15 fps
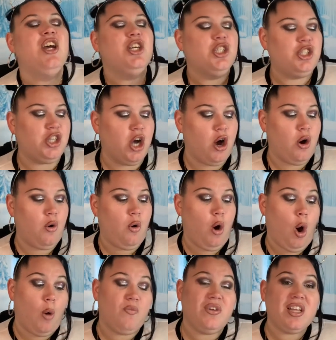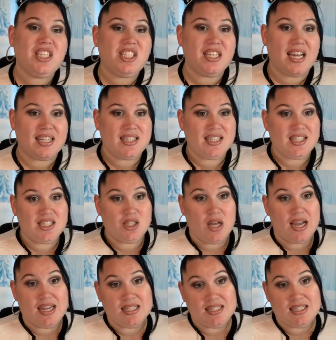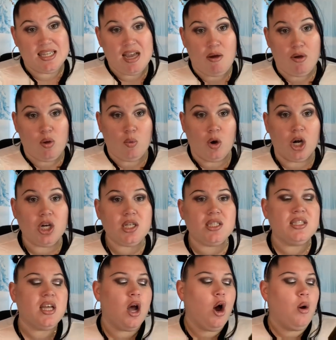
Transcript: So hopefully she gets it so I can see how it works.